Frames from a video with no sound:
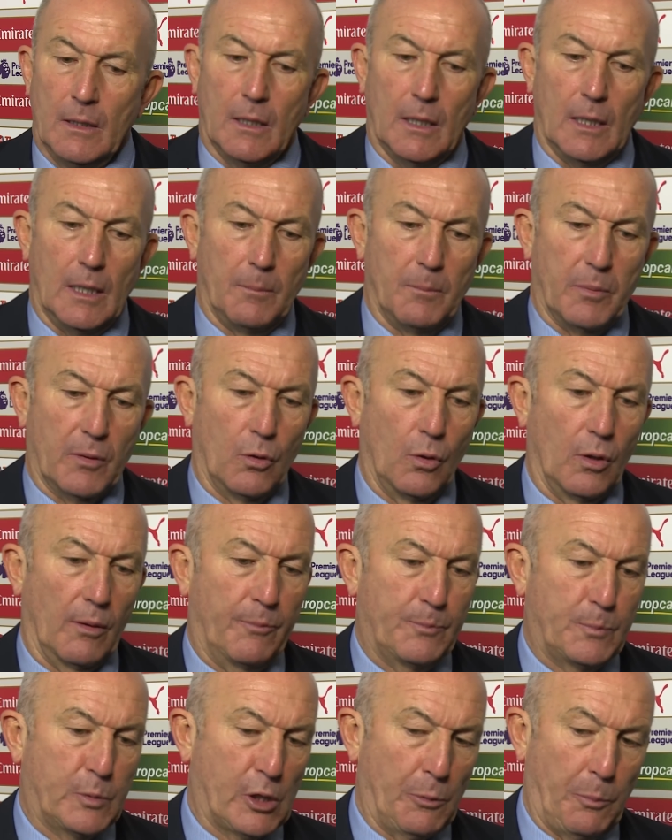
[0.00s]
Um, but all
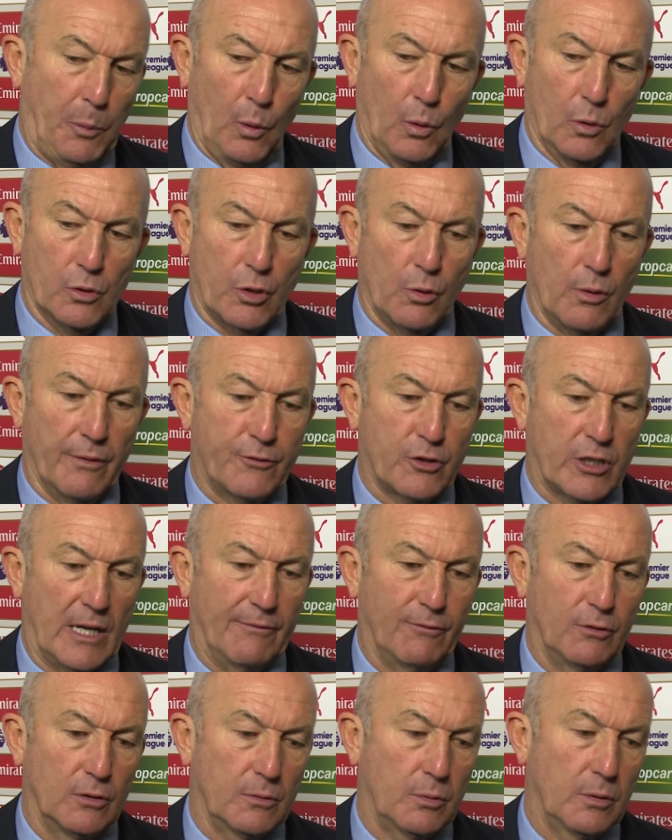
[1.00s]
the supporters who have
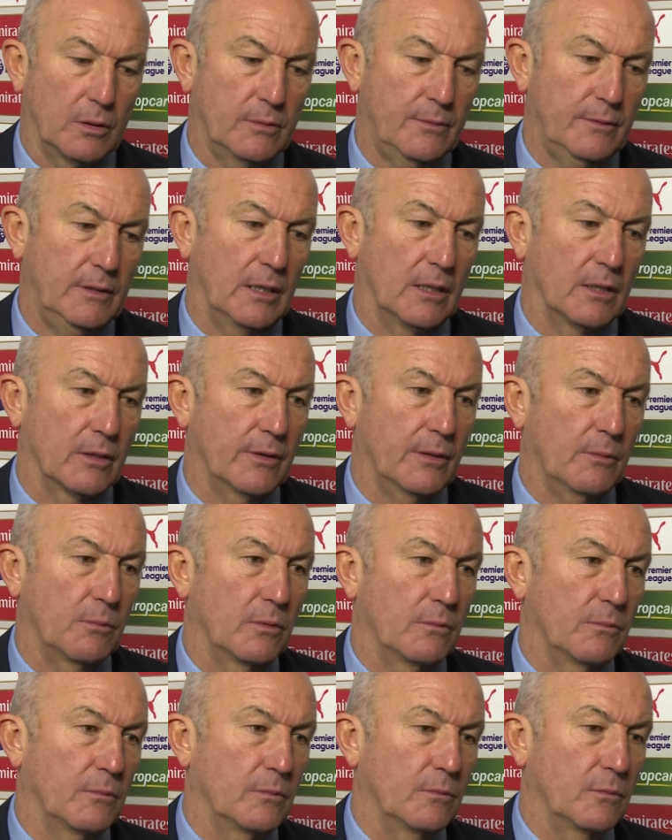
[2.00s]
travelled will, you
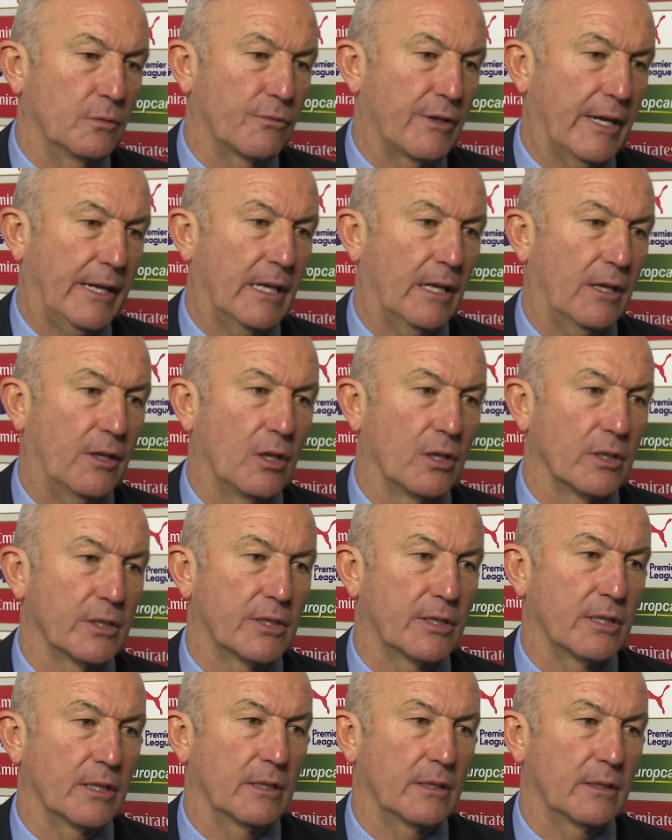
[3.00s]
know,
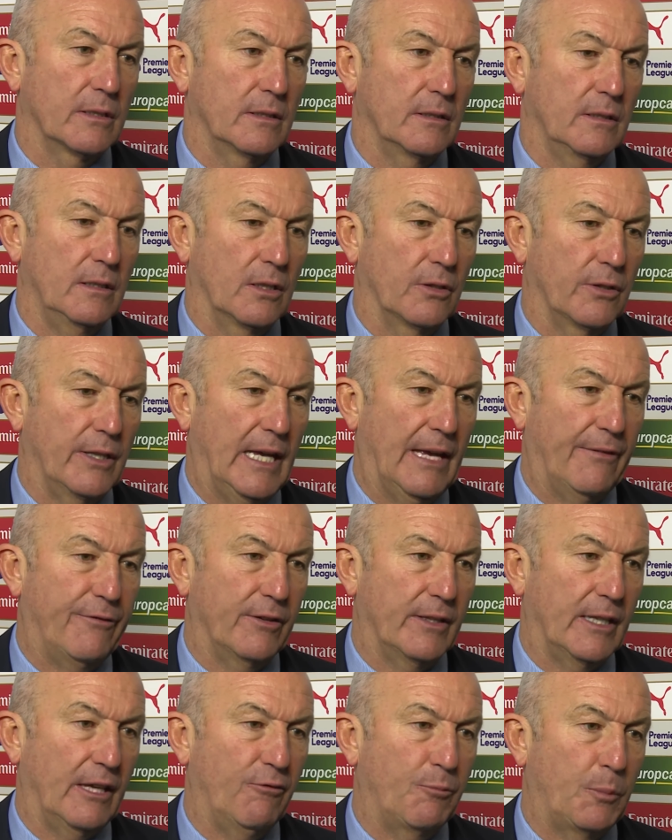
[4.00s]
recognise that, you know, the
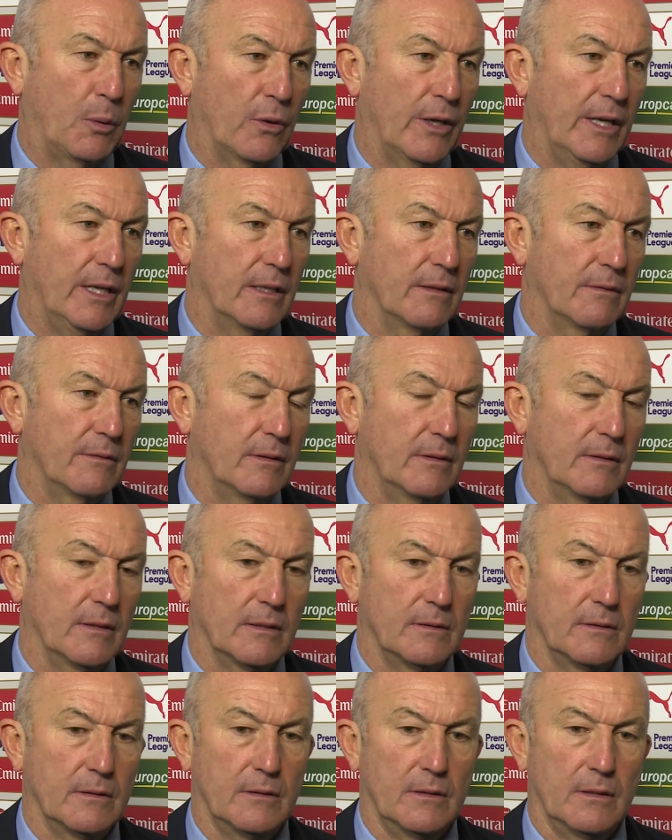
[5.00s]
effort they've put in and,
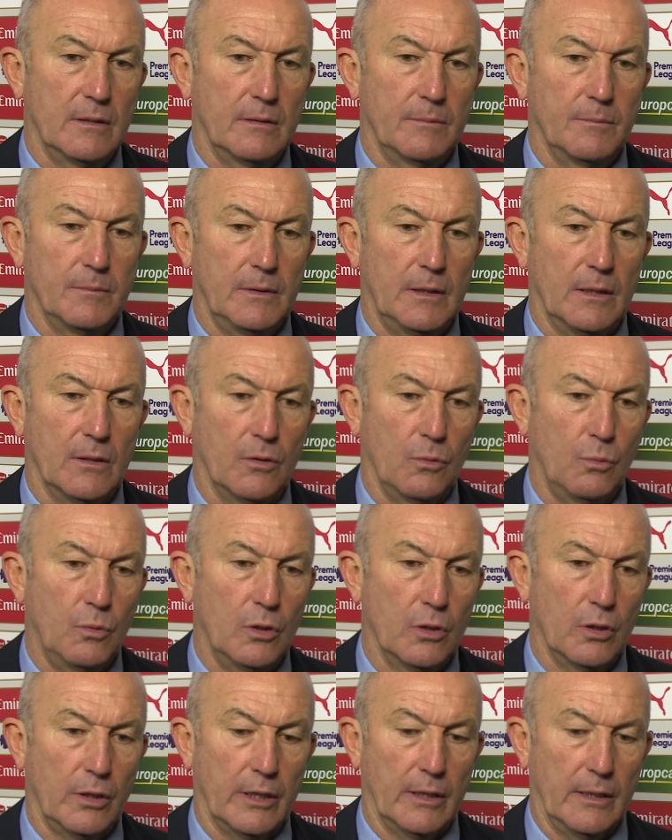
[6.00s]
and you know, the
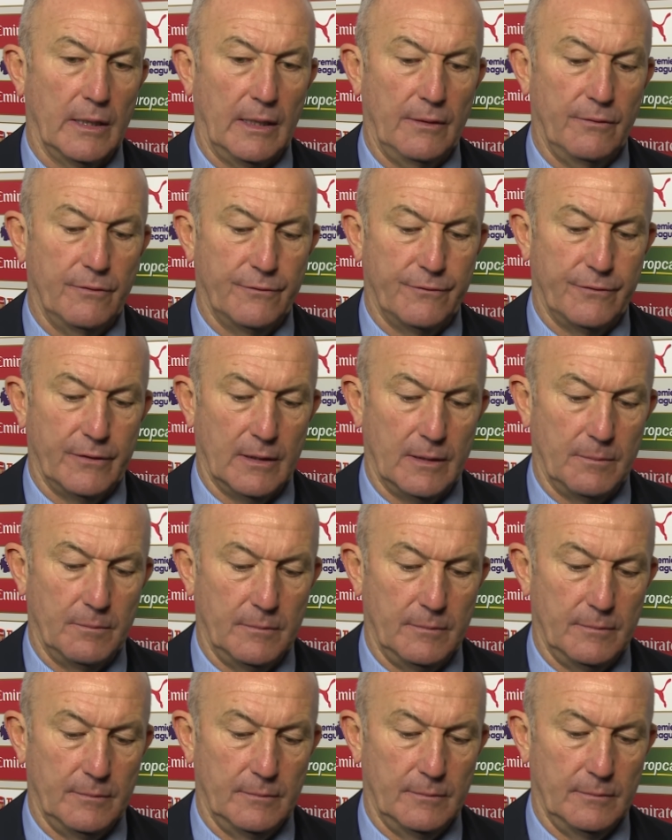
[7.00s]
work that they've,
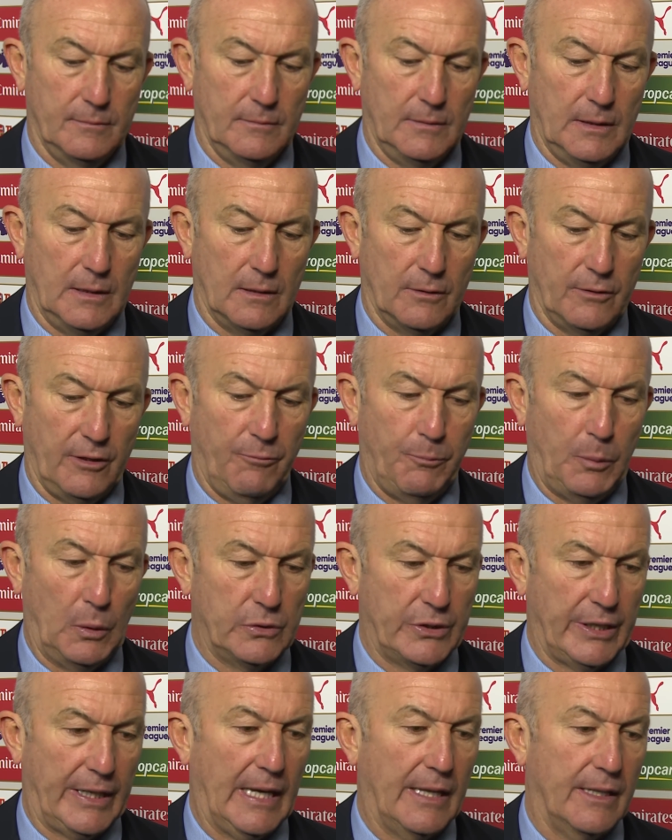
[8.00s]
um, you know, they've
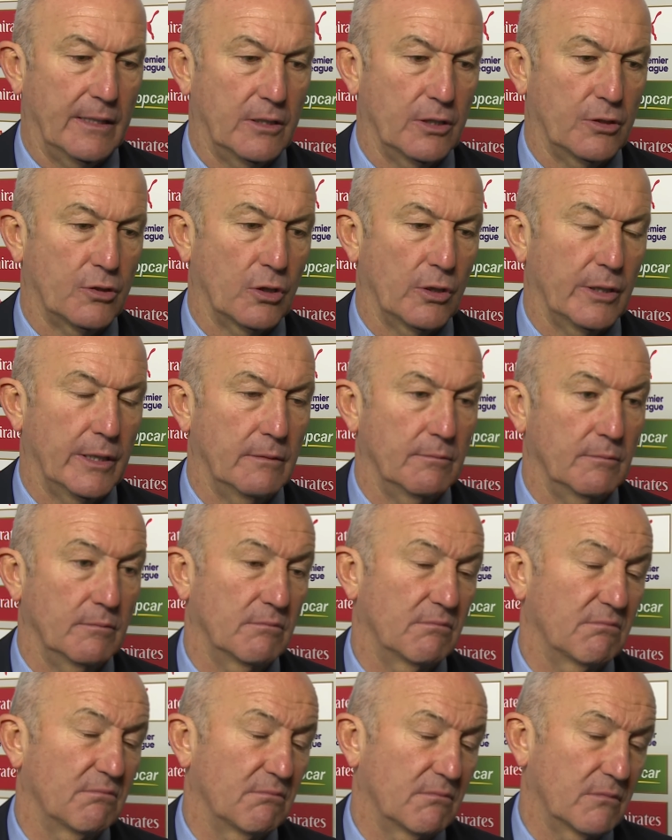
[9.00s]
put together to try and
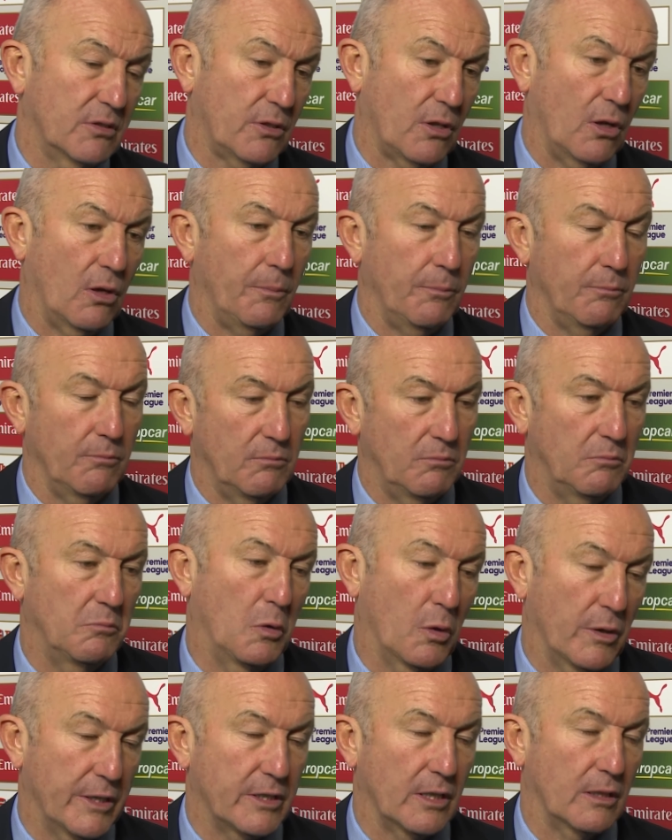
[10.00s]
stop
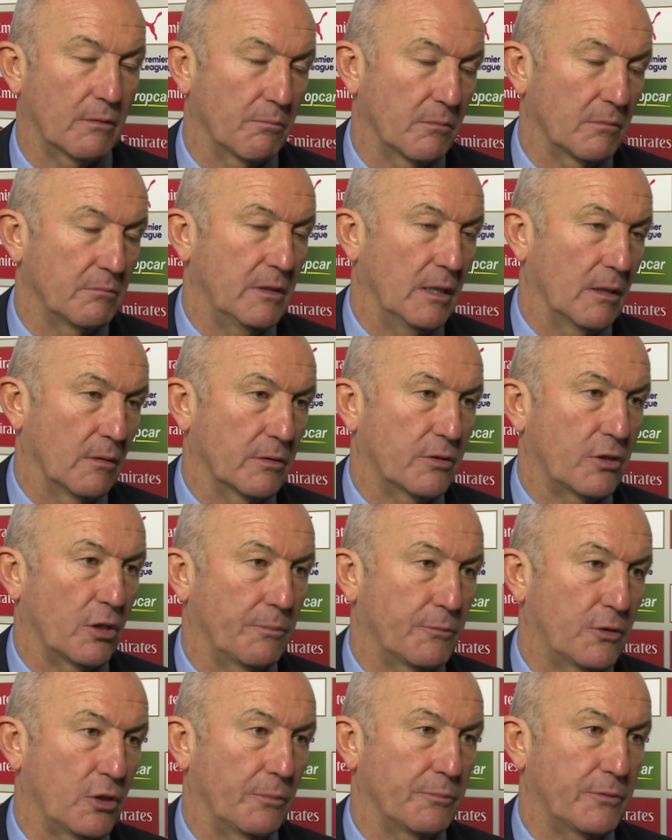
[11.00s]
what is a, you know, a
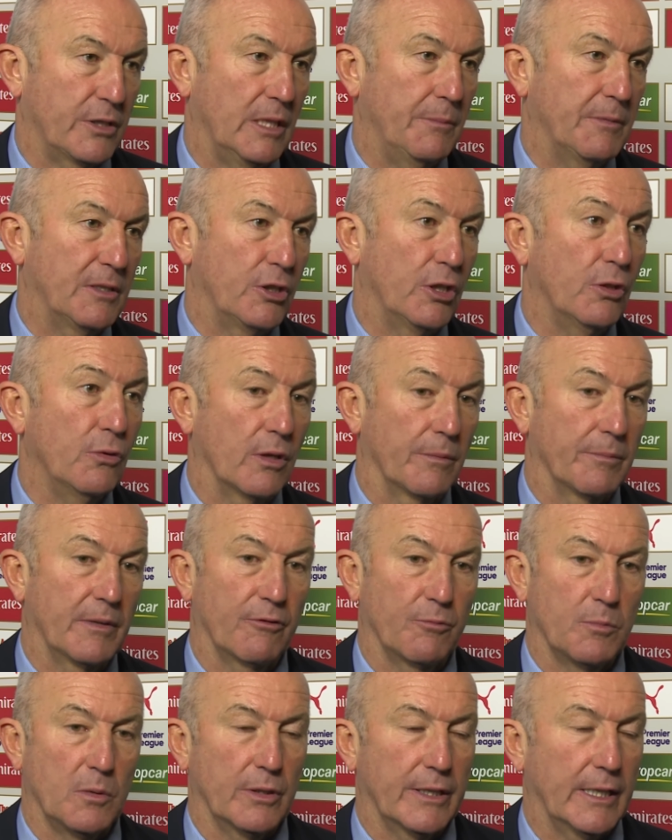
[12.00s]
top top team in Europe.
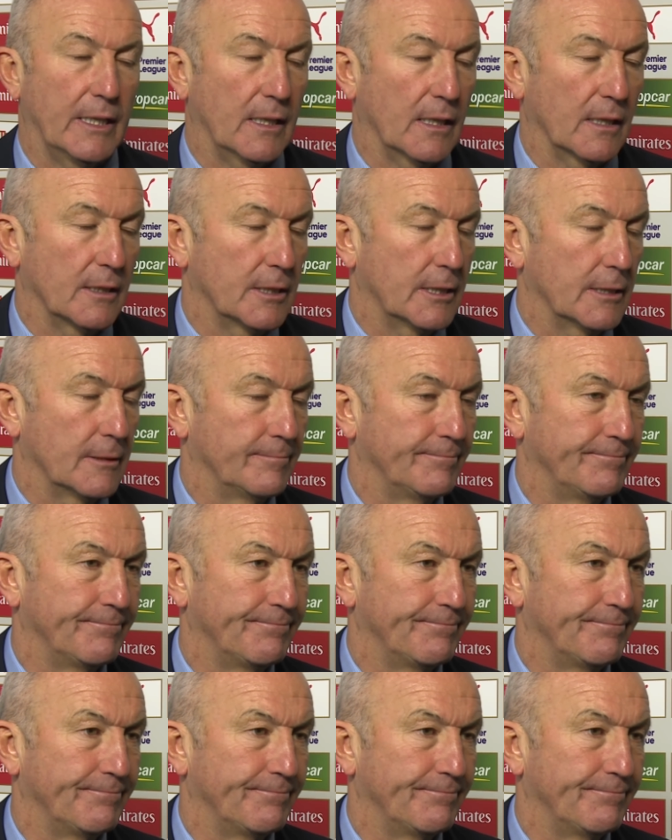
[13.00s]
Never mind England.